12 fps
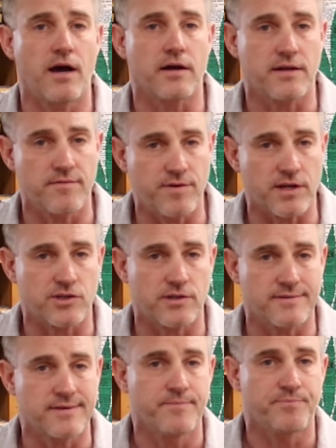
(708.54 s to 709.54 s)

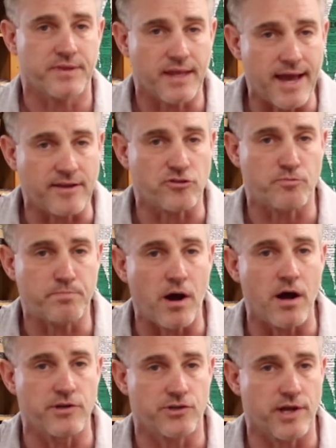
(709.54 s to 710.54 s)
convictions
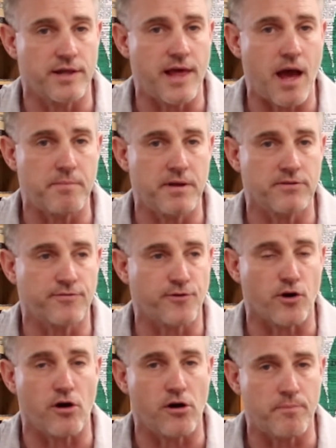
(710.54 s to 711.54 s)
expunged. And that means
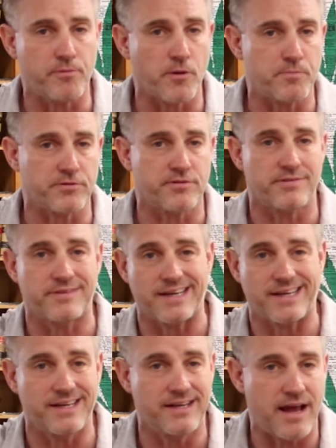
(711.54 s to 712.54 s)
for all purposes, they
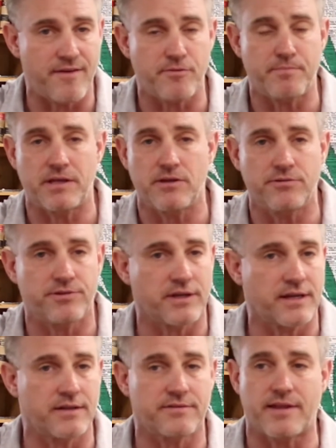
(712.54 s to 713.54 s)
can never be used
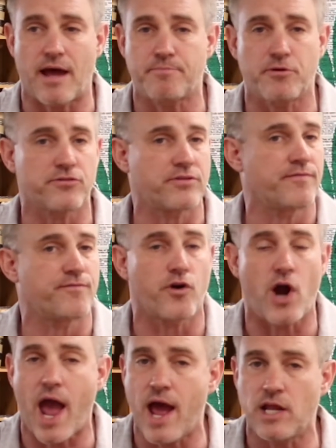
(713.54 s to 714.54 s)
against that person
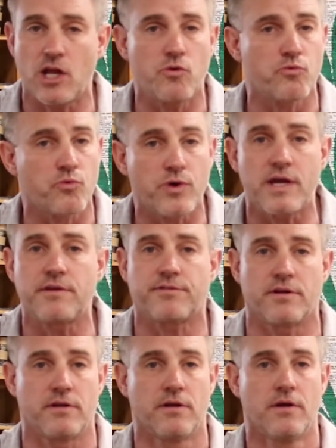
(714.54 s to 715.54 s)
for any
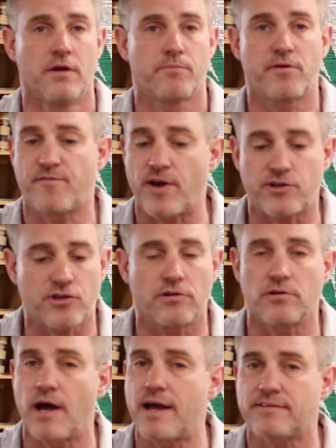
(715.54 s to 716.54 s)
reason.
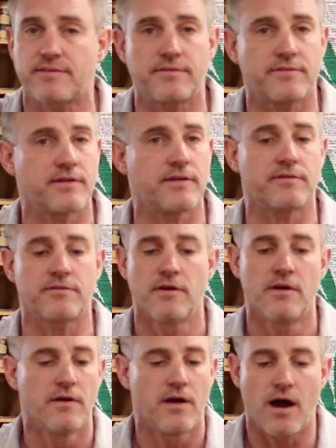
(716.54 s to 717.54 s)
Professional licenses,
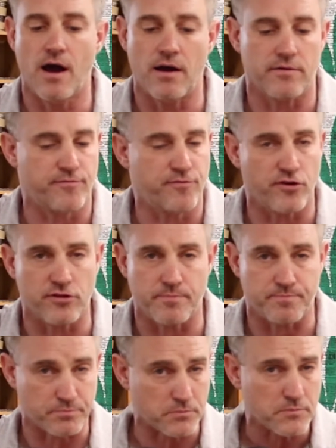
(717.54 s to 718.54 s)
further
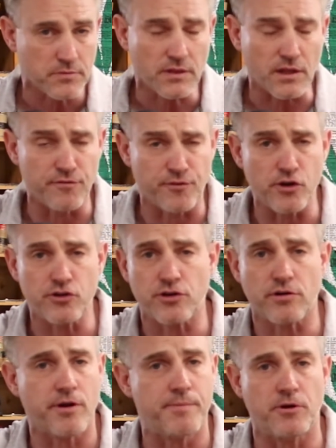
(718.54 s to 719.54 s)

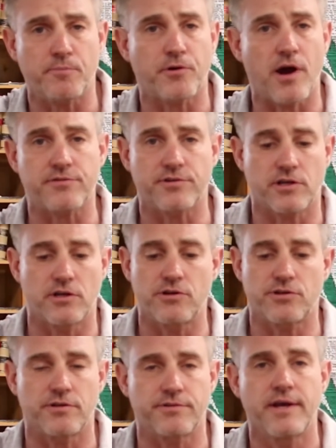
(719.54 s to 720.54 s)
future criminal
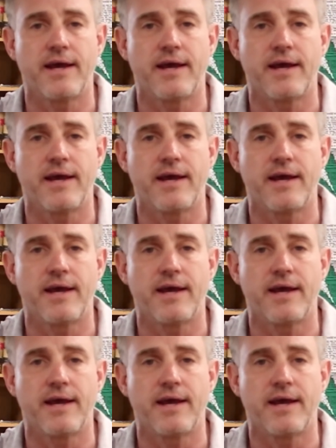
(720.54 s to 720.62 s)
prosecutions,